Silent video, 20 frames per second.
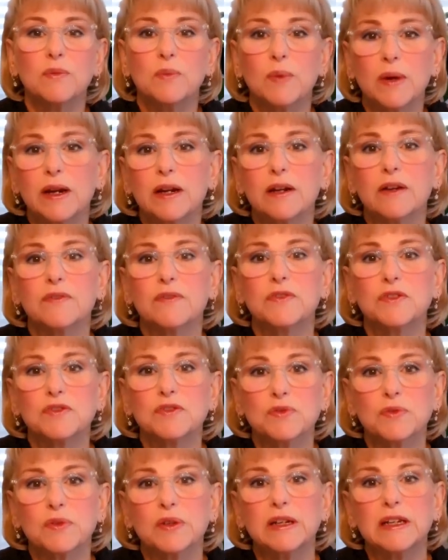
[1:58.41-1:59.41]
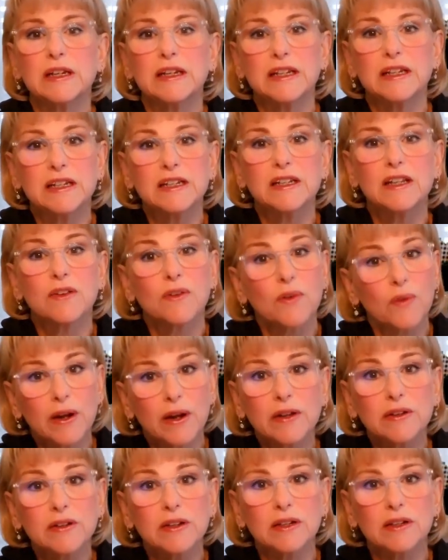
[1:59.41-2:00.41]
weight of the tree in the
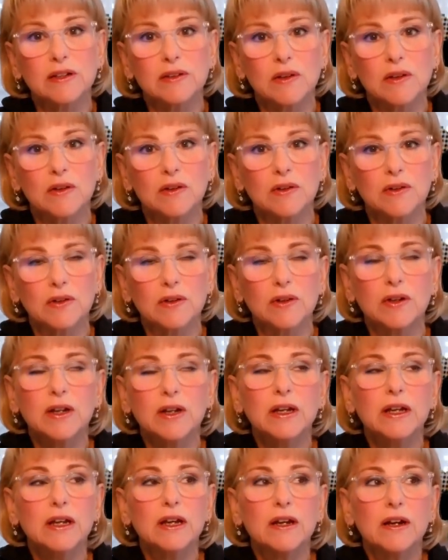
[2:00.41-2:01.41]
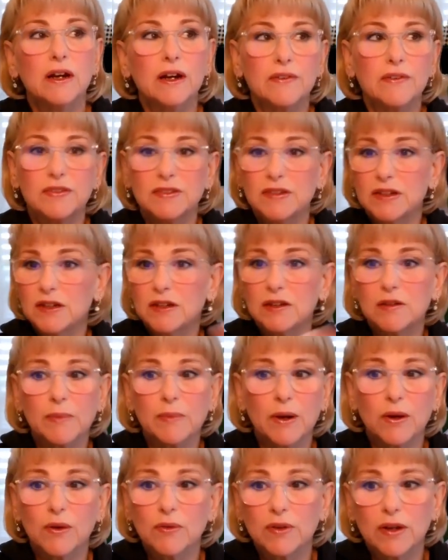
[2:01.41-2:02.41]
ground any longer. I've seen it in
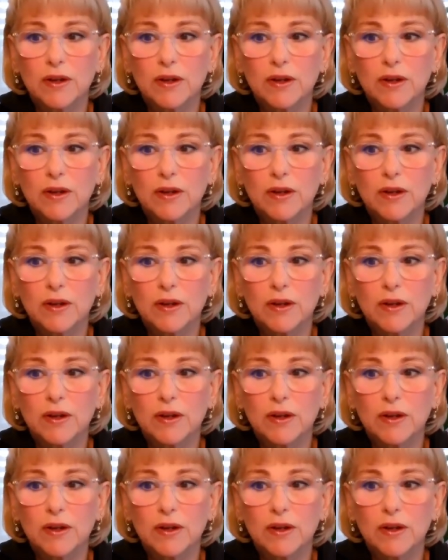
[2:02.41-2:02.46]
my own